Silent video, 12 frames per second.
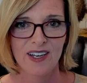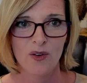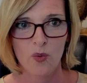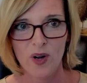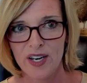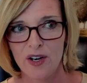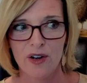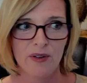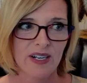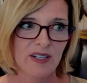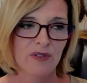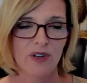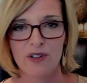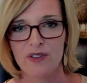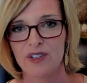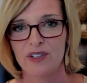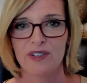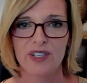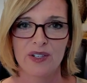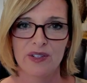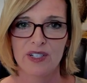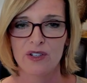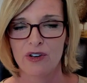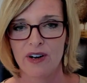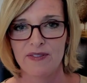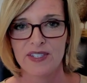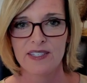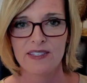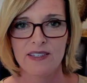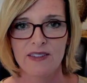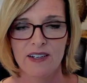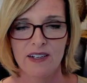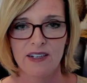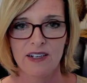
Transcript: went around all the, you know, little crevices in the